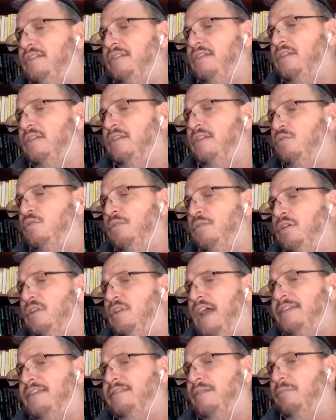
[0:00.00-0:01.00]
middle class,
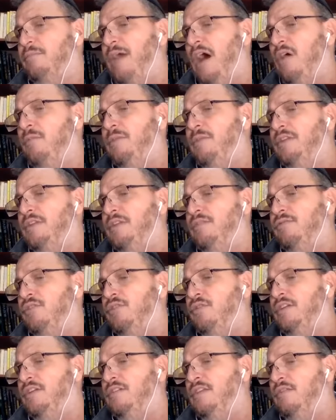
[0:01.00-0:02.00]
the empowerment of
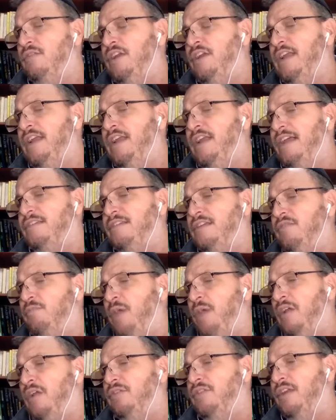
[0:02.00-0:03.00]
unions, the recasting of
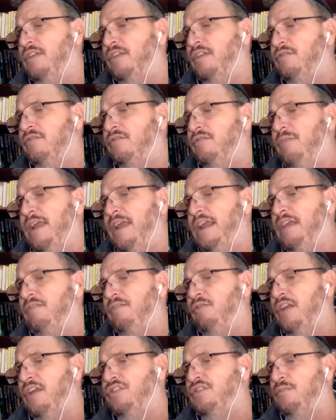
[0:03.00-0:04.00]
politics, the remaking of the
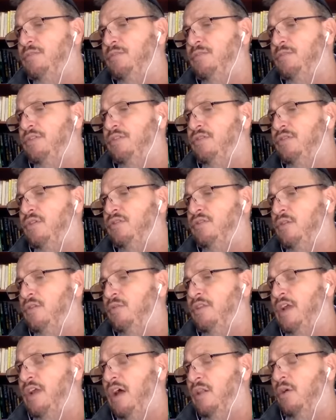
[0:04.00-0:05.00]
relationship associated with
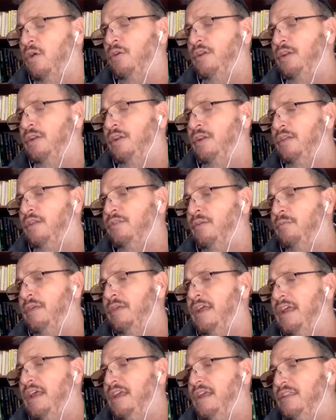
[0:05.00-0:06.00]
colonialism,
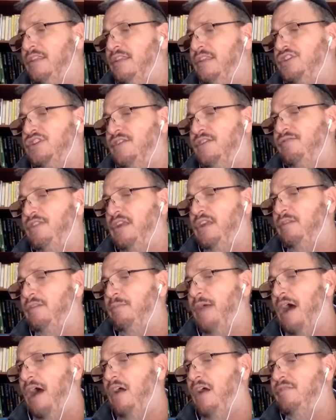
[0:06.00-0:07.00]
the shifting of the power
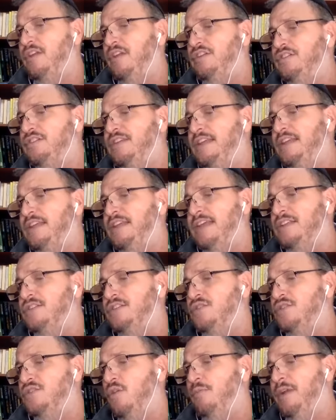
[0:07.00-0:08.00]
of nation states, and so
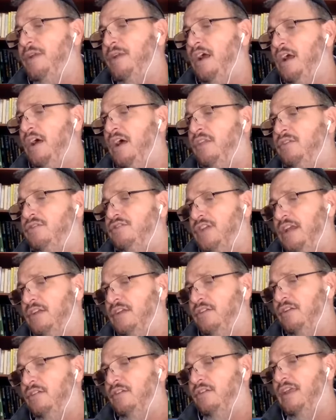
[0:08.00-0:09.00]
many other
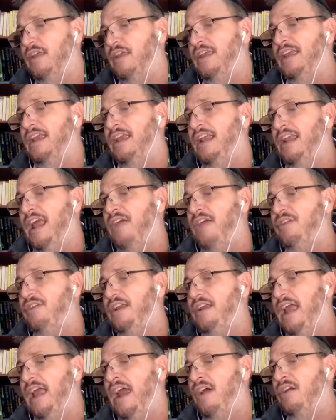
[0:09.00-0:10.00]
changes. In every
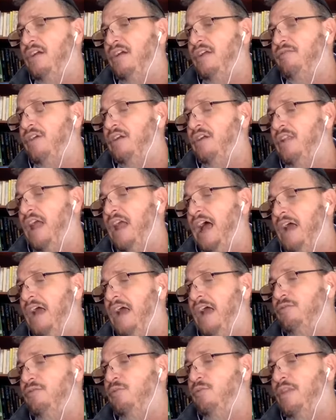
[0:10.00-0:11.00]
area of our lives,
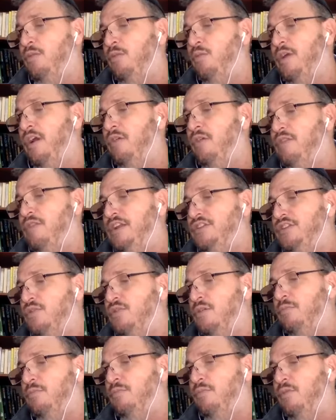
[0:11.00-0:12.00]
whether we are rich or
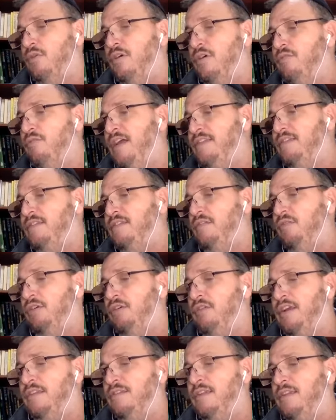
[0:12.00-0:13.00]
poor, residents of a great
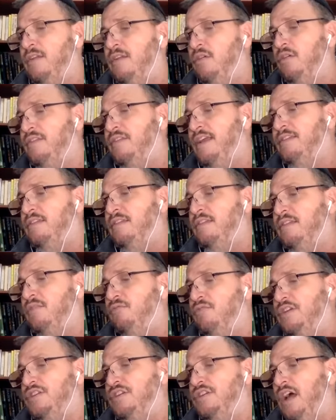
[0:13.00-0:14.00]
city or a desolate
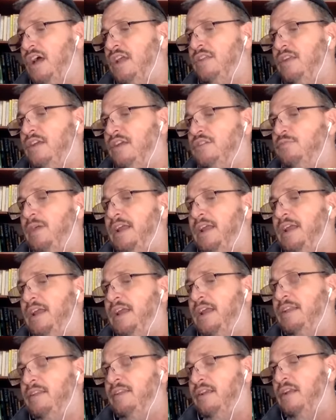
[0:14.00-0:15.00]
region, untouched by a
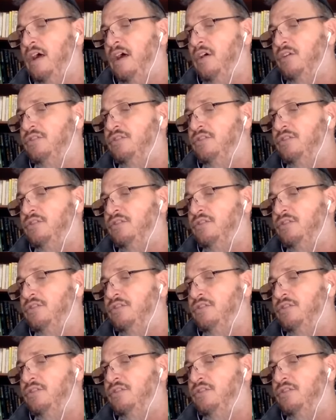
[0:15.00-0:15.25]
technology,